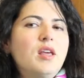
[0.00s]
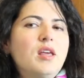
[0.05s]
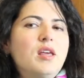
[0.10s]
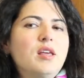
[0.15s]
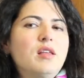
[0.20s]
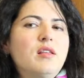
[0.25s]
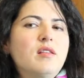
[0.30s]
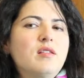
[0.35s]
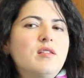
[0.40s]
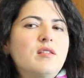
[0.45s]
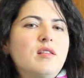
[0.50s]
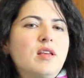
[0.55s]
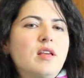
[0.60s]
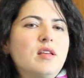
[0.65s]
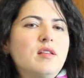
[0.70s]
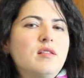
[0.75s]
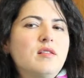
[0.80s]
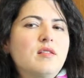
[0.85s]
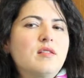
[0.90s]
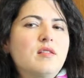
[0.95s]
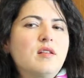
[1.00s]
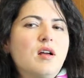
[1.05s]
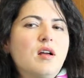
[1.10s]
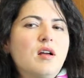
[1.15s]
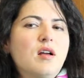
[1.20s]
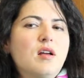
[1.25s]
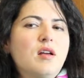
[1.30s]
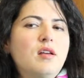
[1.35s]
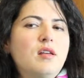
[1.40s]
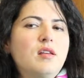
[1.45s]
is, it's,
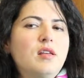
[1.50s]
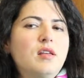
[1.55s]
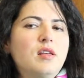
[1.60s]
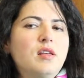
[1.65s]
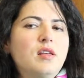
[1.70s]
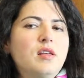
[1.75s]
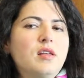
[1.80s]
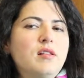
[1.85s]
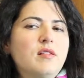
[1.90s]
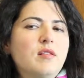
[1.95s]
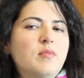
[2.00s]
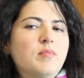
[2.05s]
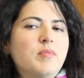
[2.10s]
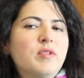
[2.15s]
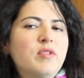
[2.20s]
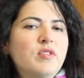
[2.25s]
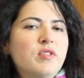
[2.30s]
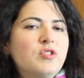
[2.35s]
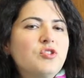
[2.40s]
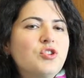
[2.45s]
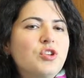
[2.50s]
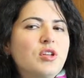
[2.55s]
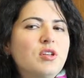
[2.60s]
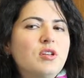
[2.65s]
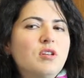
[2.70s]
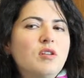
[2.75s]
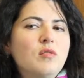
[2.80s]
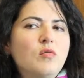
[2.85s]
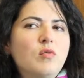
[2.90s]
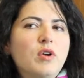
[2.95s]
uh, it's a position
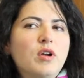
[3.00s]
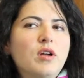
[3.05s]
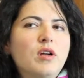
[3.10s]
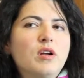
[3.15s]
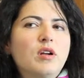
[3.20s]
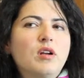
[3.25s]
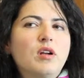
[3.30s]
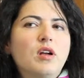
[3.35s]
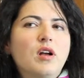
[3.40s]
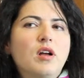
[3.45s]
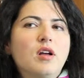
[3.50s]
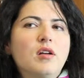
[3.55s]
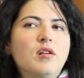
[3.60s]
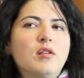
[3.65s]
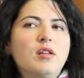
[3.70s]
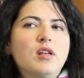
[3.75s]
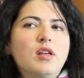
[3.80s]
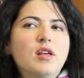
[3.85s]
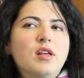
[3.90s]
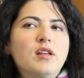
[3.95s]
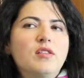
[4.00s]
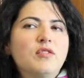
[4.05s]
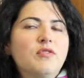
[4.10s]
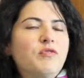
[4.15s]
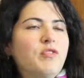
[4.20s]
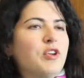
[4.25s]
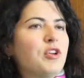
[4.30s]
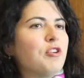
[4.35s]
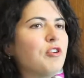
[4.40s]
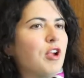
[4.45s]
where uh, it's a
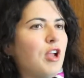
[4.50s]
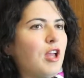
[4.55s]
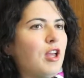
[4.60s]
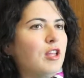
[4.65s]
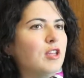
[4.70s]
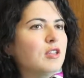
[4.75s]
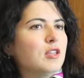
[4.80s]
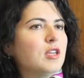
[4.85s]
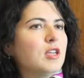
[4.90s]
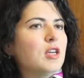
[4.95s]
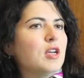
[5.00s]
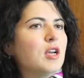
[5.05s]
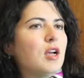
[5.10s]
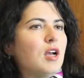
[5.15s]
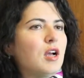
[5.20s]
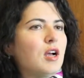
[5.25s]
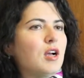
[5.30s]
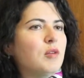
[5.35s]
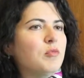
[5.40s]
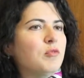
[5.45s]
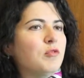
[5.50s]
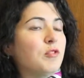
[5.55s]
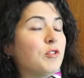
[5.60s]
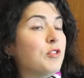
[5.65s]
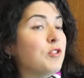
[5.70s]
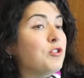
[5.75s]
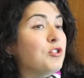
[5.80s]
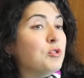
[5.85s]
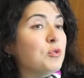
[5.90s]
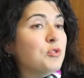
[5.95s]
figurehead um, for
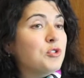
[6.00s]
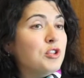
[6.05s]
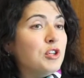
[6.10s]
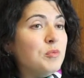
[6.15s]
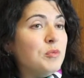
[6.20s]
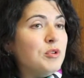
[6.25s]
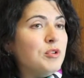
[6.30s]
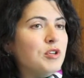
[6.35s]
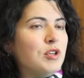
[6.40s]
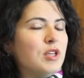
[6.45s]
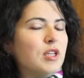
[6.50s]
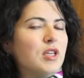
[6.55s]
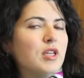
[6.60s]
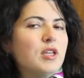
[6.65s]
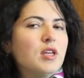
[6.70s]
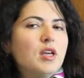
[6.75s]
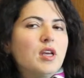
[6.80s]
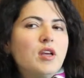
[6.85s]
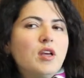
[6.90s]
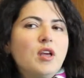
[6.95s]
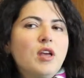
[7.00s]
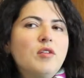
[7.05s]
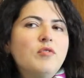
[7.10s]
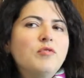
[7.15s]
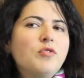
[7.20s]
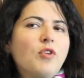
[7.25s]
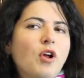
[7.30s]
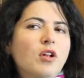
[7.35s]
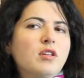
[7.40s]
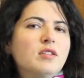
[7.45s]
the Jewish community. And
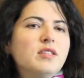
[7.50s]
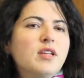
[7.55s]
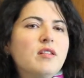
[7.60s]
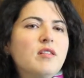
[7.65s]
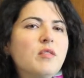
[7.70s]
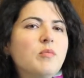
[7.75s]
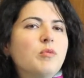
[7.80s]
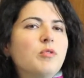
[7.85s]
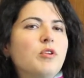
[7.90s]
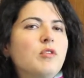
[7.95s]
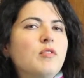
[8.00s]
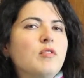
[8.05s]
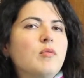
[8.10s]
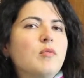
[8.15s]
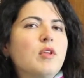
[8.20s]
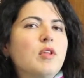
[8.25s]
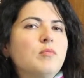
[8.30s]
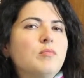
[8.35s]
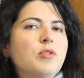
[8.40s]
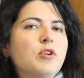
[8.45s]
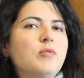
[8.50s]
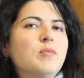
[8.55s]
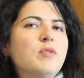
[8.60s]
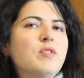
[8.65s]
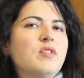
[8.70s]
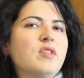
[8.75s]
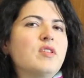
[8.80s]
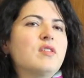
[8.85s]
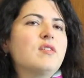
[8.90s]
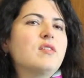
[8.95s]
for all intents and, and
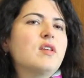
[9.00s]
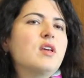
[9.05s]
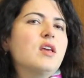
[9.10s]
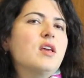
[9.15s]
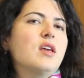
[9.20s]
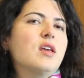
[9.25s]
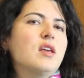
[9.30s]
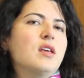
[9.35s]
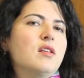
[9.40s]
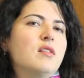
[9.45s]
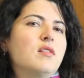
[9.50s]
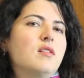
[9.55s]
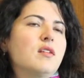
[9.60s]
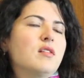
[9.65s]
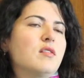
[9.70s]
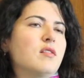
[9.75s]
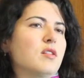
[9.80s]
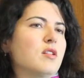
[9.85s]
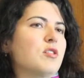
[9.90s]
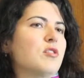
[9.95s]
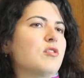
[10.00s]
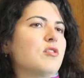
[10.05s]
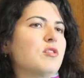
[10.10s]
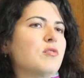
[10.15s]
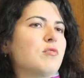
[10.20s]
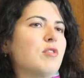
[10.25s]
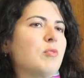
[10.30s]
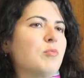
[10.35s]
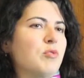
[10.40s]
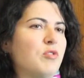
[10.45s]
purposes, he's considered the
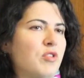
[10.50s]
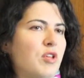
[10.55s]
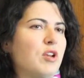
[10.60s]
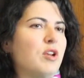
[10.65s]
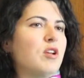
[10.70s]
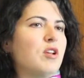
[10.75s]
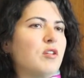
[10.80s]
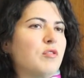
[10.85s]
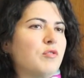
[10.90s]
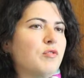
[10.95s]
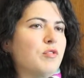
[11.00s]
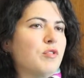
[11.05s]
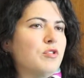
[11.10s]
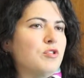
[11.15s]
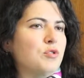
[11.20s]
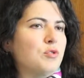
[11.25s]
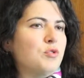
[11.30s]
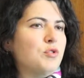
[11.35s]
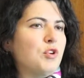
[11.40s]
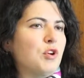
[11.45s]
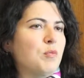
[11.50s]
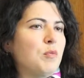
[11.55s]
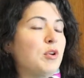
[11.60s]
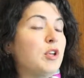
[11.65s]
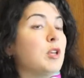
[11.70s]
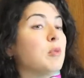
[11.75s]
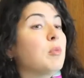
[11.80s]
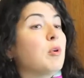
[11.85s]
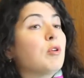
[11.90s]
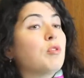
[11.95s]
representative for the Jewish
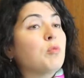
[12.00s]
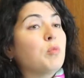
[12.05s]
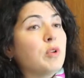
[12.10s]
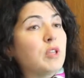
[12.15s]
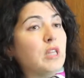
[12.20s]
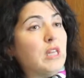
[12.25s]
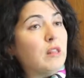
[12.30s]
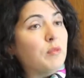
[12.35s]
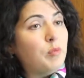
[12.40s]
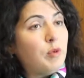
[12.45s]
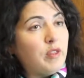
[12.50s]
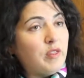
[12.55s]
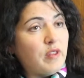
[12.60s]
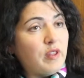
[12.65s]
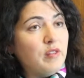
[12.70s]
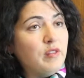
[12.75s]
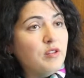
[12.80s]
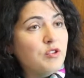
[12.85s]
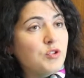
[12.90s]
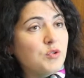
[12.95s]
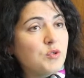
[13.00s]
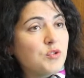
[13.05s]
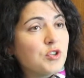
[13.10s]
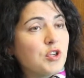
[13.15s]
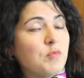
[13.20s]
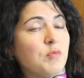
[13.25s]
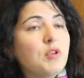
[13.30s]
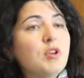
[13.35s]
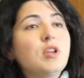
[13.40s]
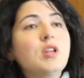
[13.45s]
community, both within the Jewish
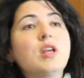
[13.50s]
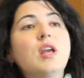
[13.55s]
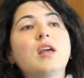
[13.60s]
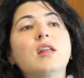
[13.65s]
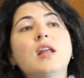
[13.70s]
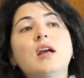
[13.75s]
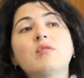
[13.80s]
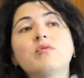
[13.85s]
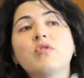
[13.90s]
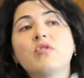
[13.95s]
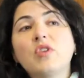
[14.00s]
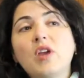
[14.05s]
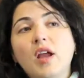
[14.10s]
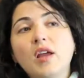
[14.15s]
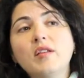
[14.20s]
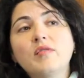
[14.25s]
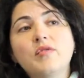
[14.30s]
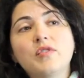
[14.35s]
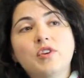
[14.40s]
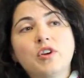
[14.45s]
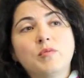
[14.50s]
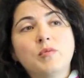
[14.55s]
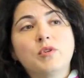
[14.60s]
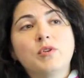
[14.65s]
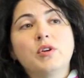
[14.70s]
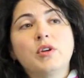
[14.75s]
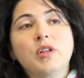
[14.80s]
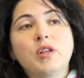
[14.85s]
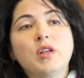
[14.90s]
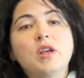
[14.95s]
community and outside of the
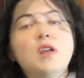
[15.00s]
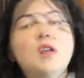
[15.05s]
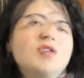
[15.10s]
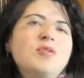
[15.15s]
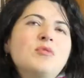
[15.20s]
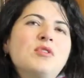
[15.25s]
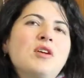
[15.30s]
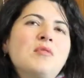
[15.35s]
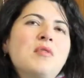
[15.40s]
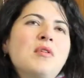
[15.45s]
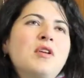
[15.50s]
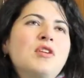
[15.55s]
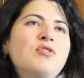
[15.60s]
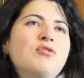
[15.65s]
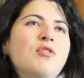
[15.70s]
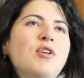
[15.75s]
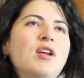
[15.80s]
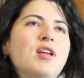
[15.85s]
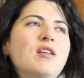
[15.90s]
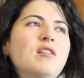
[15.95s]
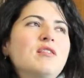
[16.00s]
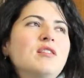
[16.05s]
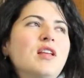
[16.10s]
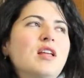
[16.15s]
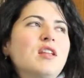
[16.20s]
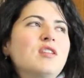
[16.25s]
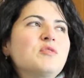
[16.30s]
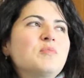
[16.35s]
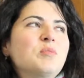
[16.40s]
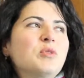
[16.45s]
community. So he's going to be talking about his, his
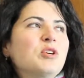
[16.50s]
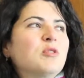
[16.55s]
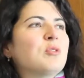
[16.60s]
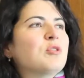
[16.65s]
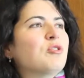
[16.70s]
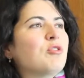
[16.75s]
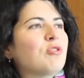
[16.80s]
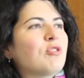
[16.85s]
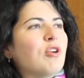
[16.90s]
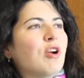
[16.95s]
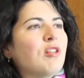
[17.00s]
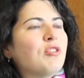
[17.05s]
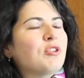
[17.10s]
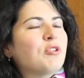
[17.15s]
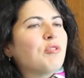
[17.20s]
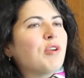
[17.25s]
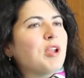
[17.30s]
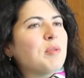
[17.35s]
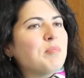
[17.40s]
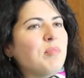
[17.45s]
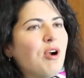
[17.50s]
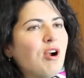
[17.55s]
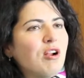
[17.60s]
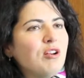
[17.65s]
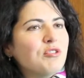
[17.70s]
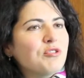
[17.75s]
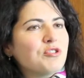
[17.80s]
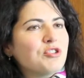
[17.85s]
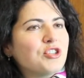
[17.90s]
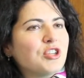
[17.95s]
latest book, which is called The Great
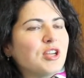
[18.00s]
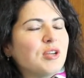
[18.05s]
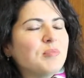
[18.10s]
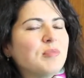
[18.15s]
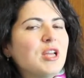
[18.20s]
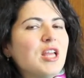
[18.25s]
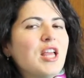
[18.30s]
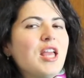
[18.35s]
Partnership.